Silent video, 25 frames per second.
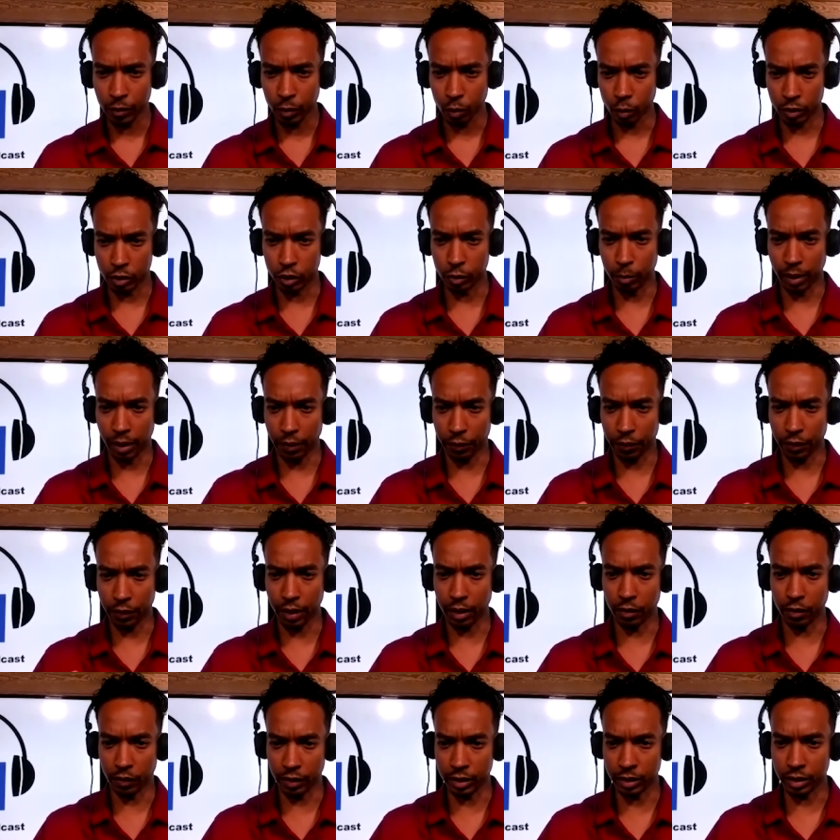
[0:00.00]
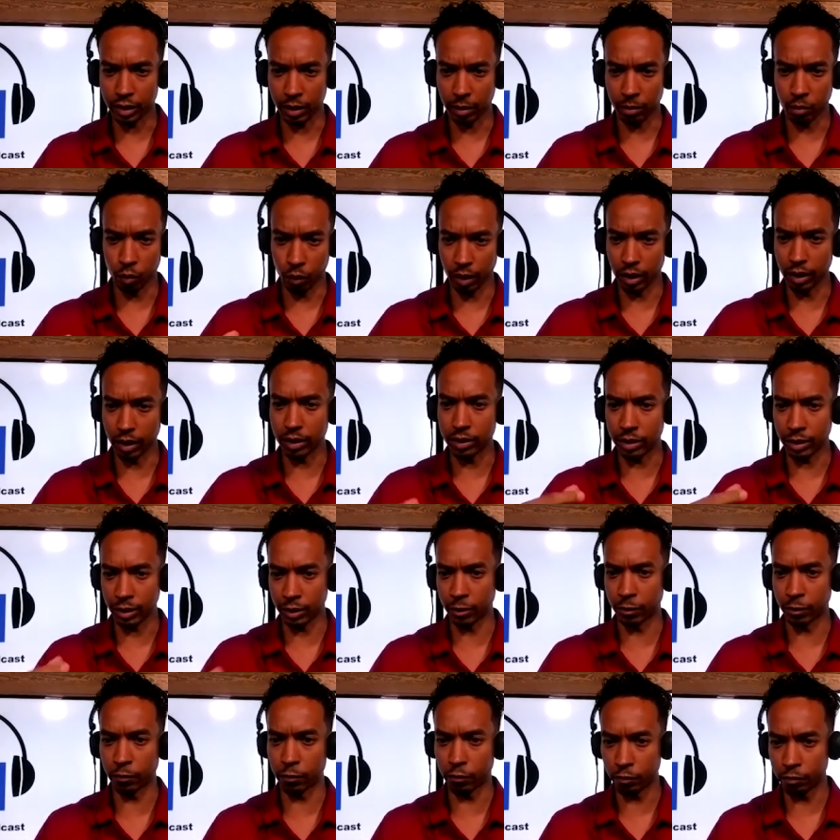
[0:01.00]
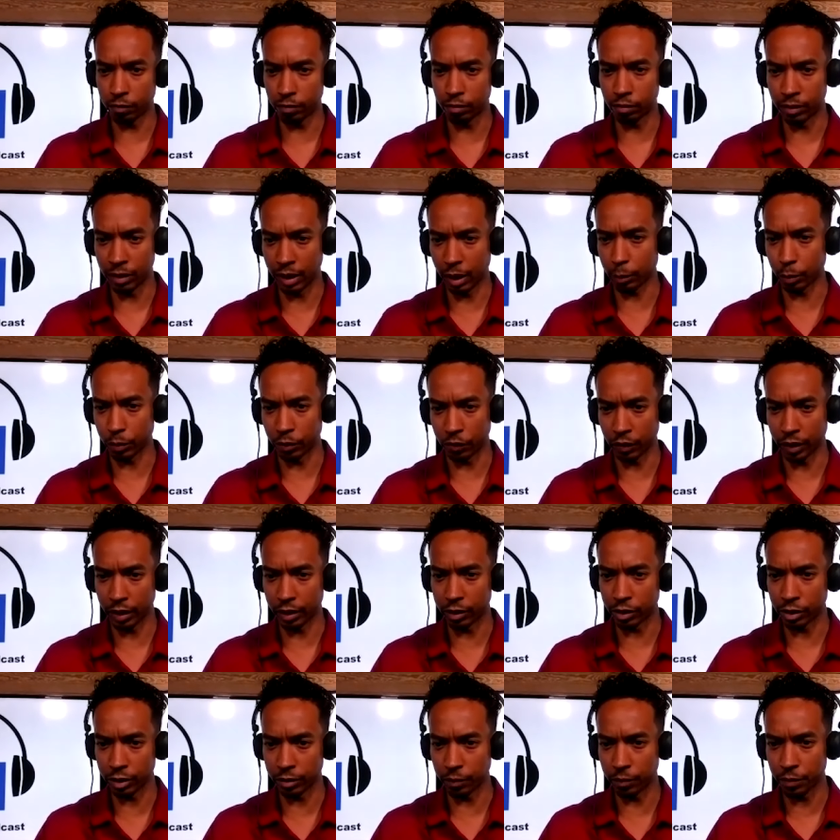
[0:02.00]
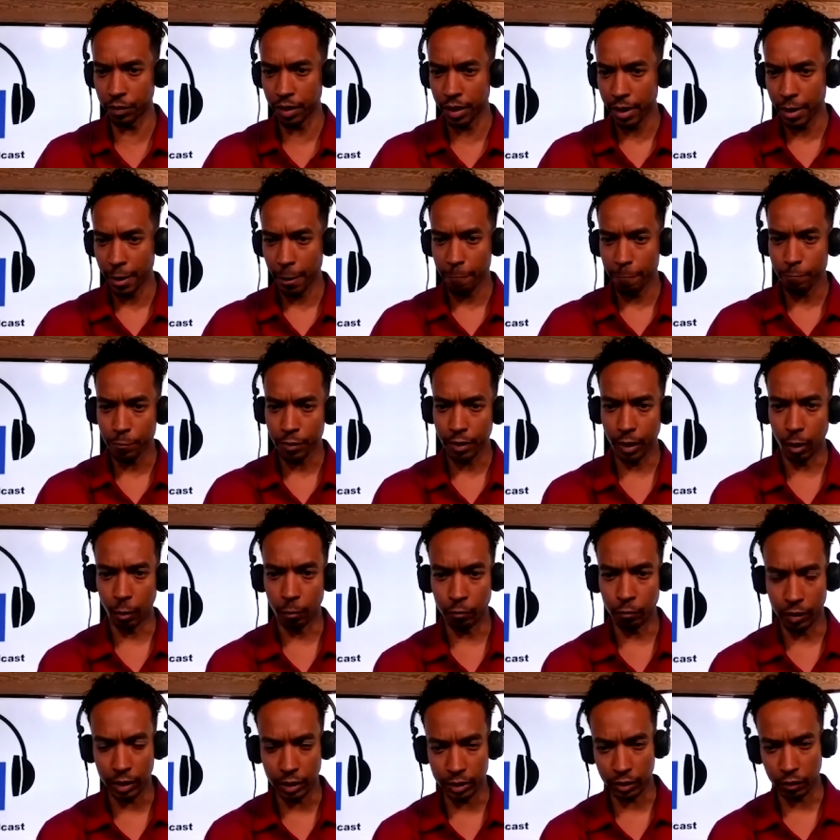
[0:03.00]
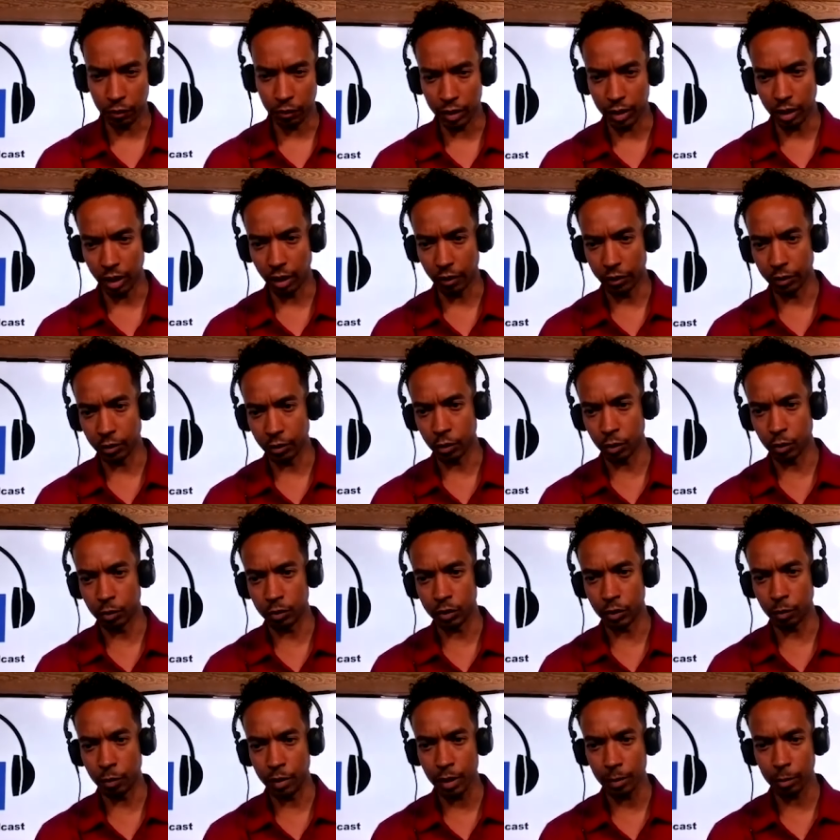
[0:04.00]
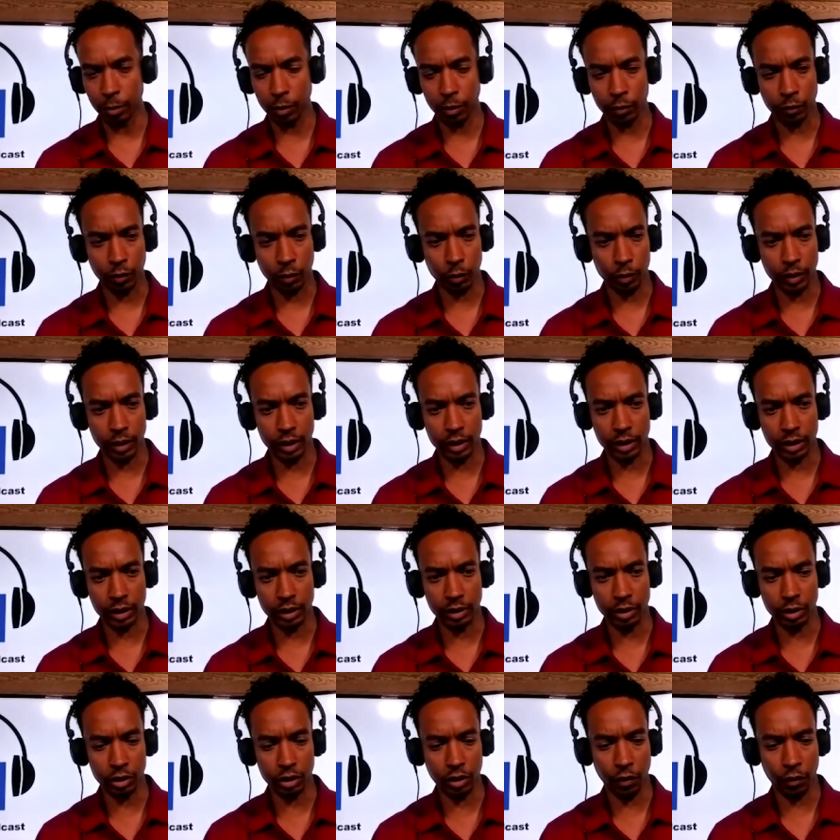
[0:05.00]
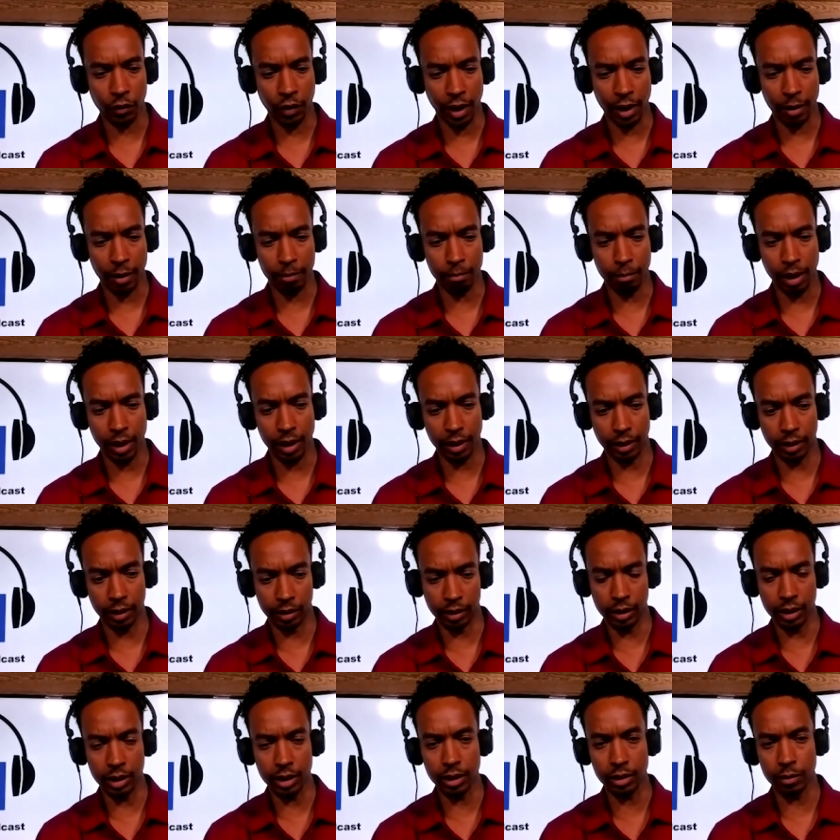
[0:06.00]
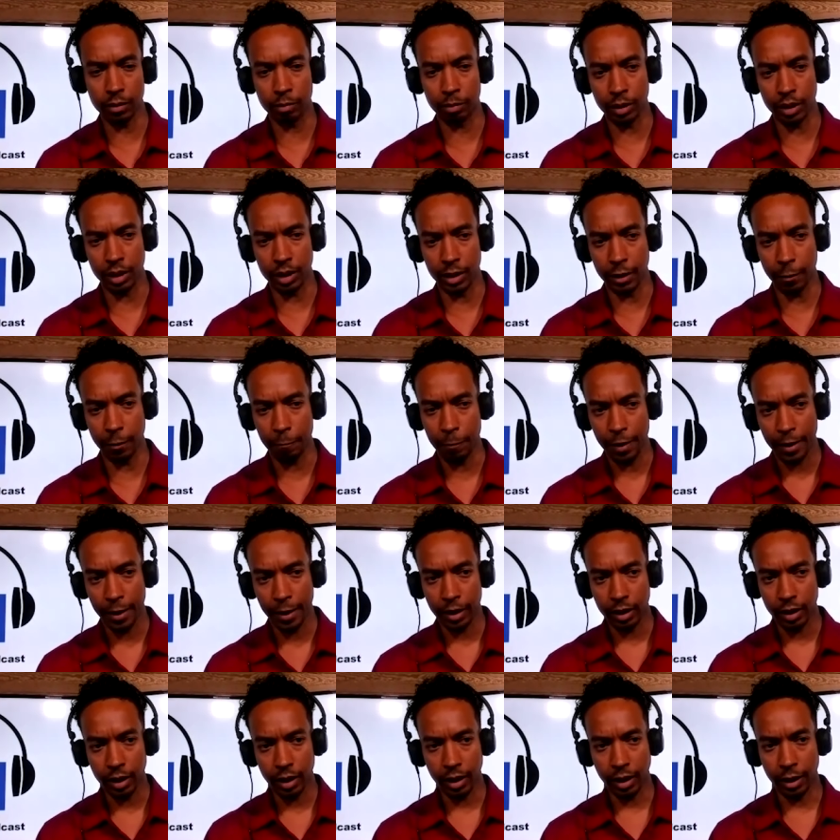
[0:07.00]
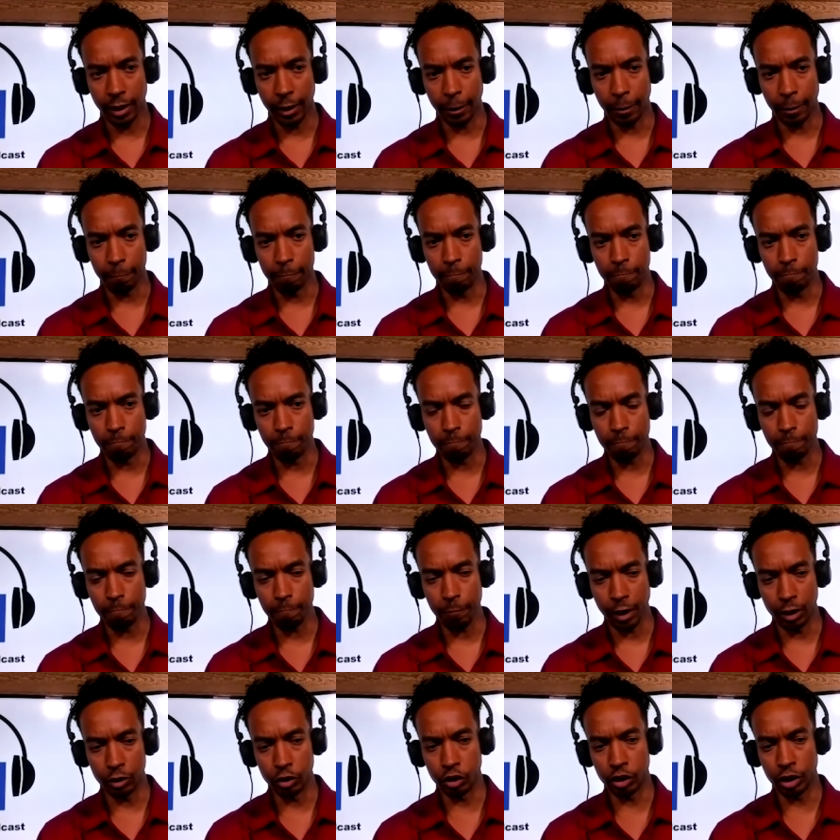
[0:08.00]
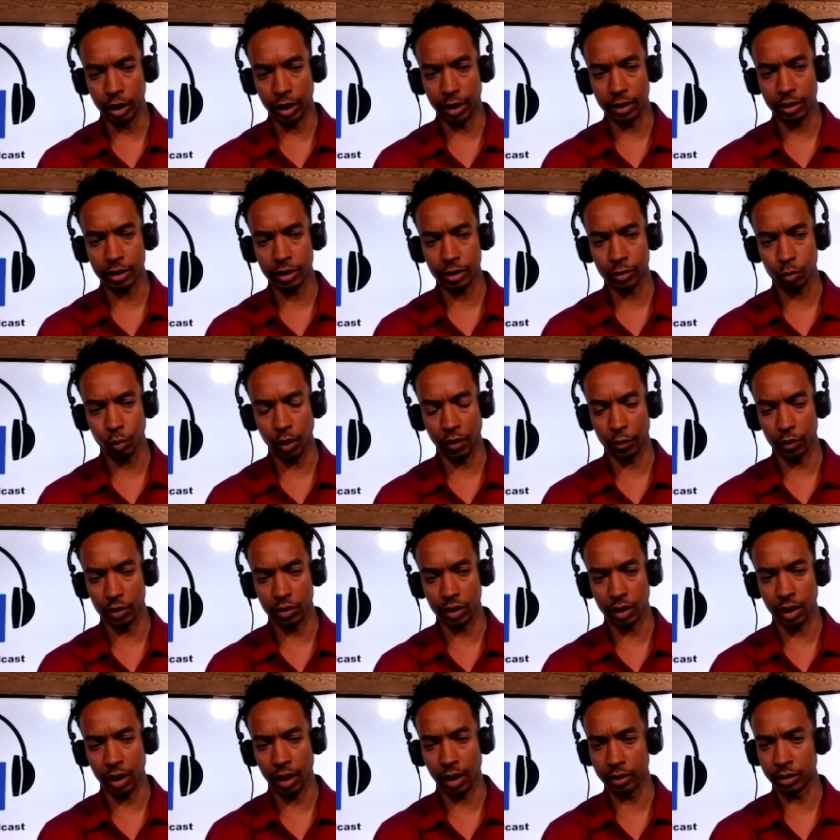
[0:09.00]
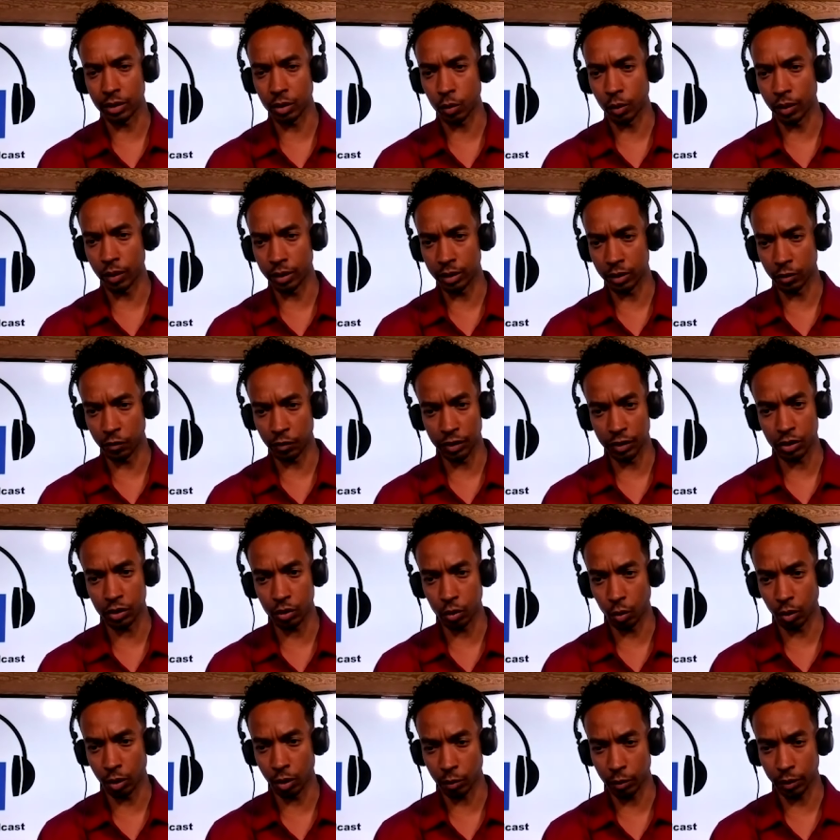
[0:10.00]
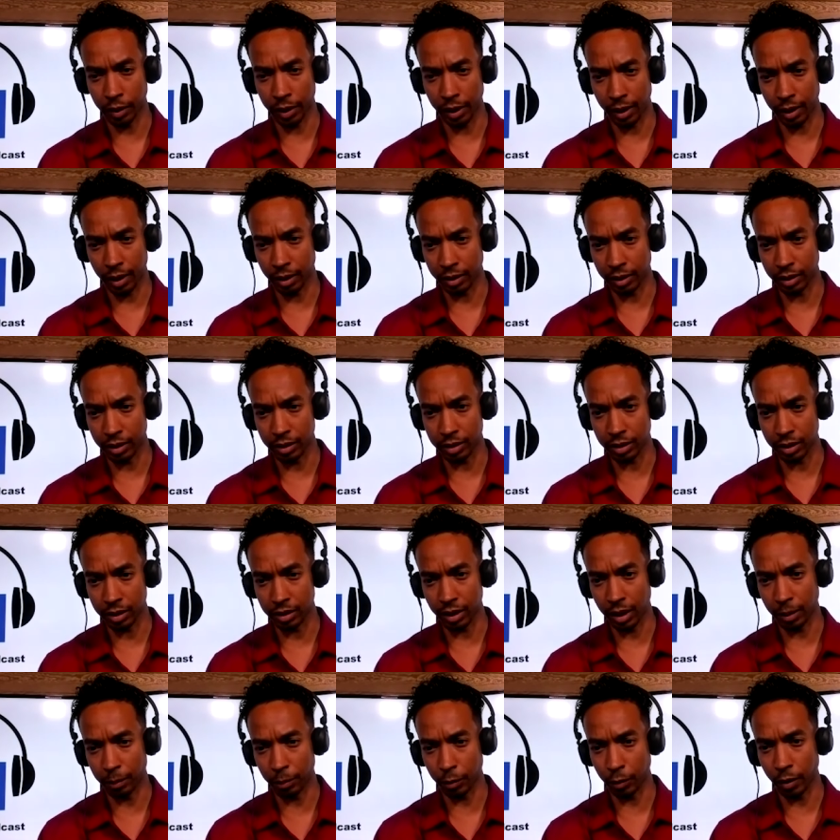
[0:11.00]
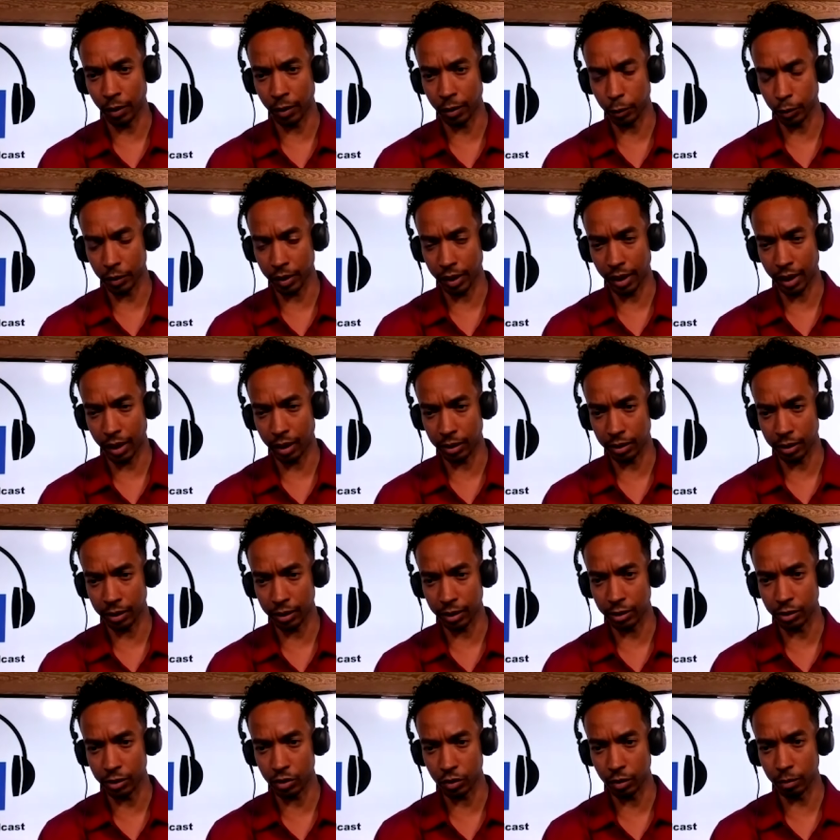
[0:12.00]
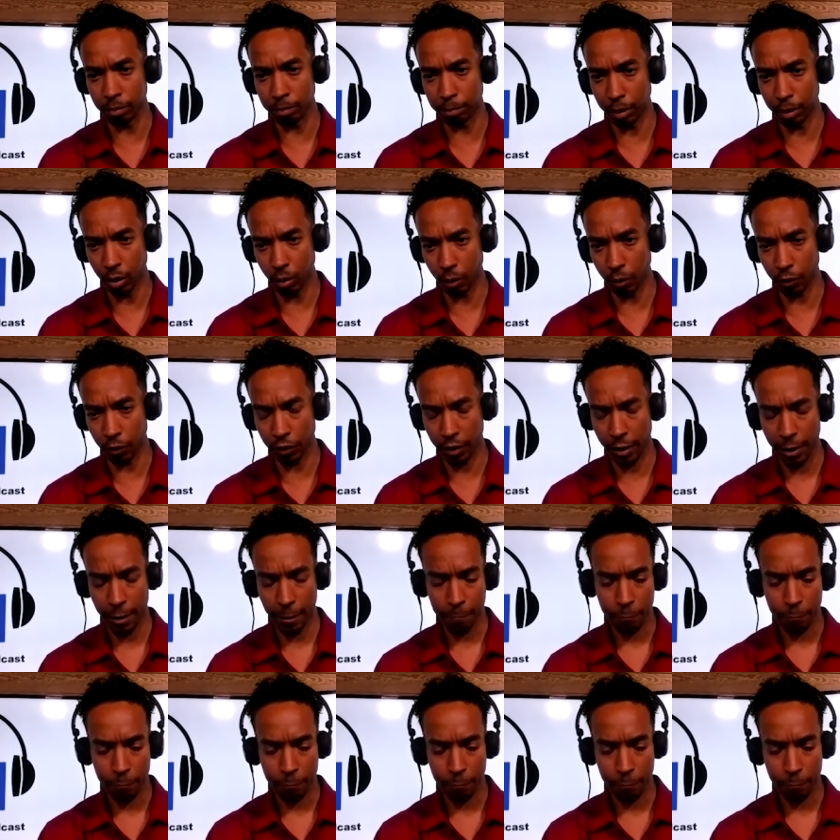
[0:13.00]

what you might think of as some relative deprivation, you know, vis-a-vis other groups of people for reasons that may indeed be um, unjust, whether as a consequence of historic realities, contemporary realities, or both,